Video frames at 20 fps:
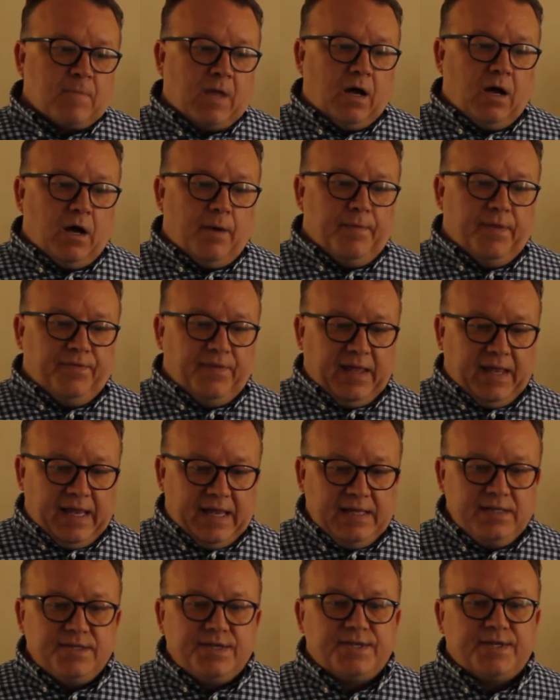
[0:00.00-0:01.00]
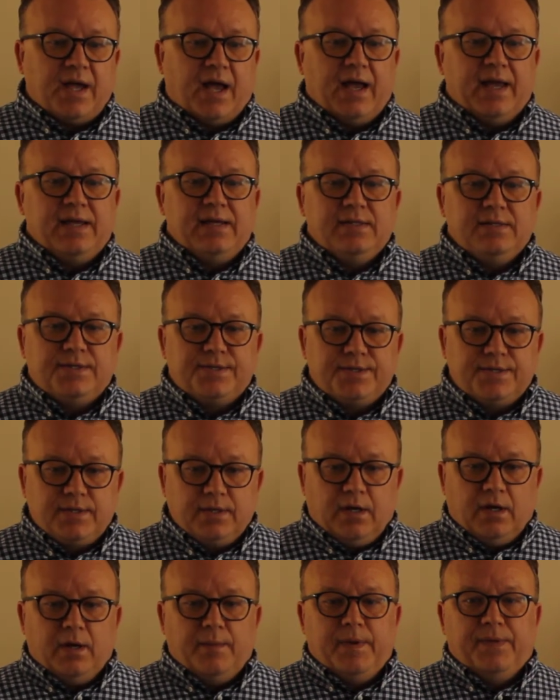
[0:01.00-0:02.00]
And the insights
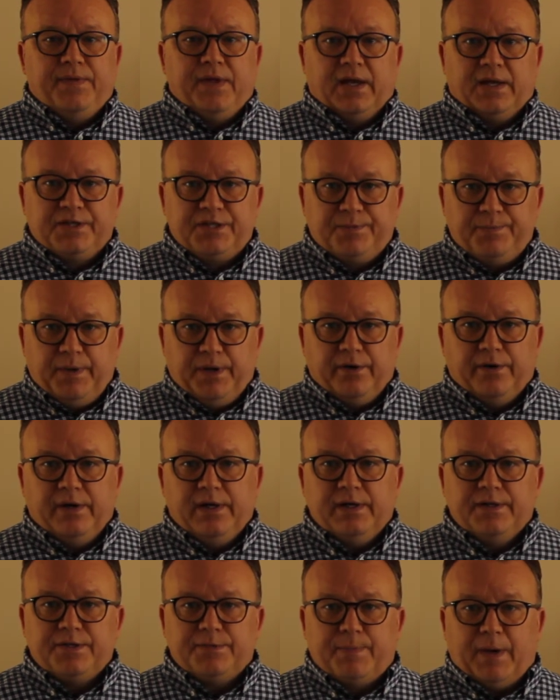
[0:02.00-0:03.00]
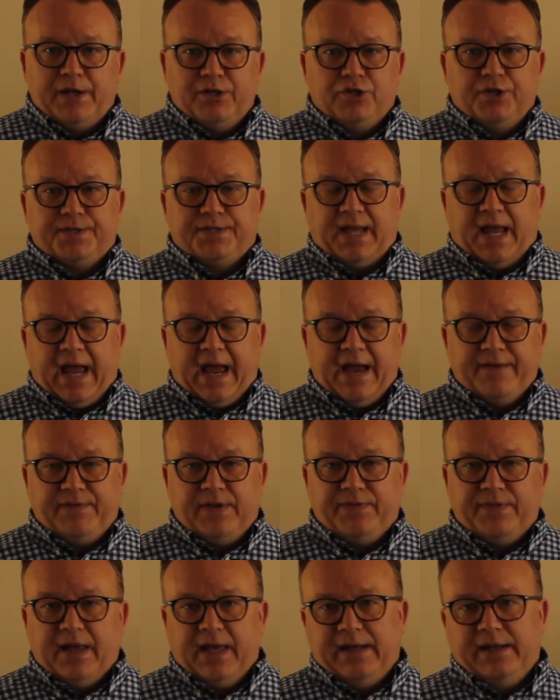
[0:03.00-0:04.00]
and the experience by just
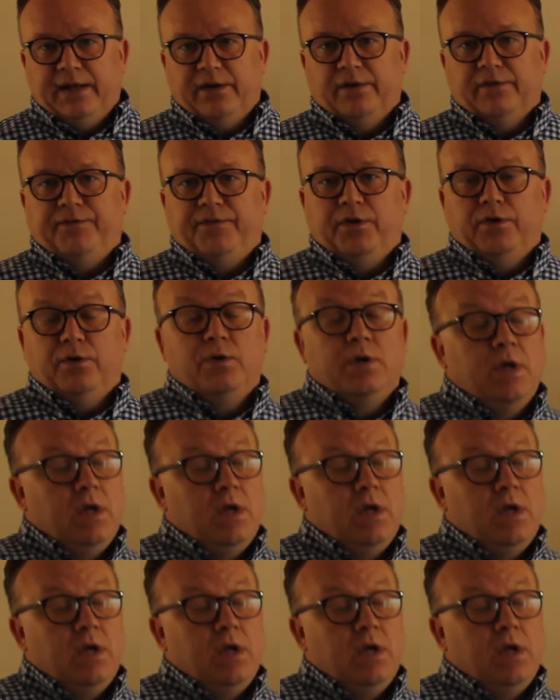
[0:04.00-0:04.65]
having that interview.